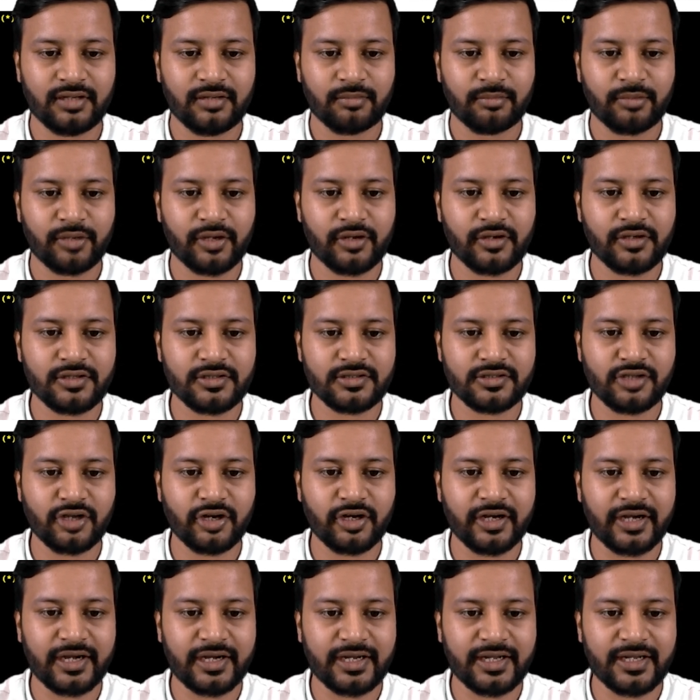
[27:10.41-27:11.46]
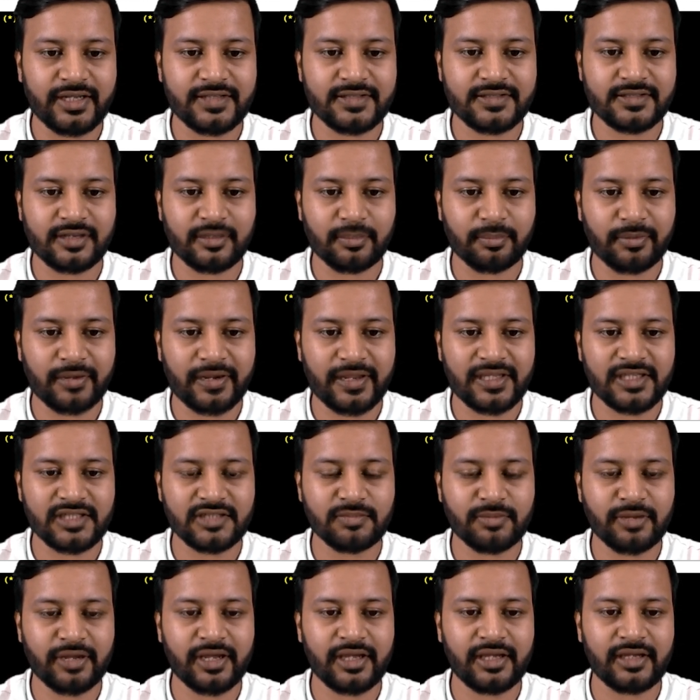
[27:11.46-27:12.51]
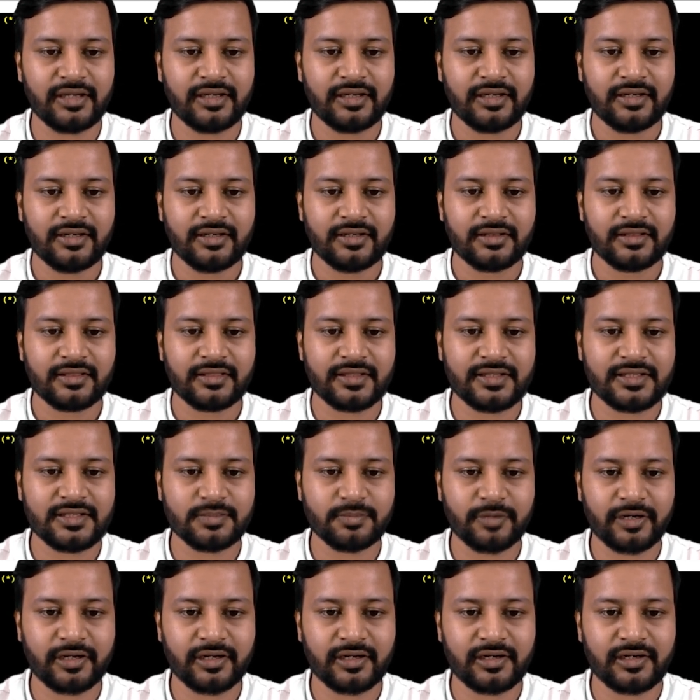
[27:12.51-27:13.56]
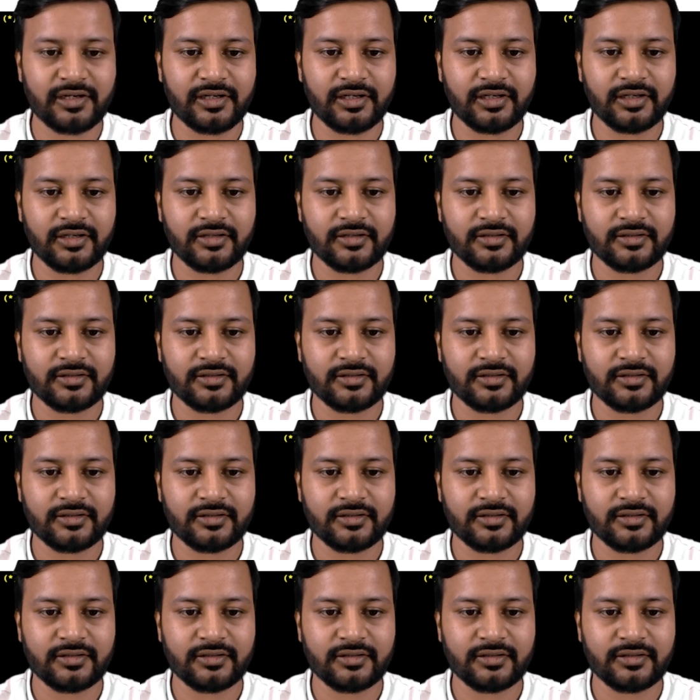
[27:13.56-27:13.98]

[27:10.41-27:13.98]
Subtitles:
because your data is replaced by this particular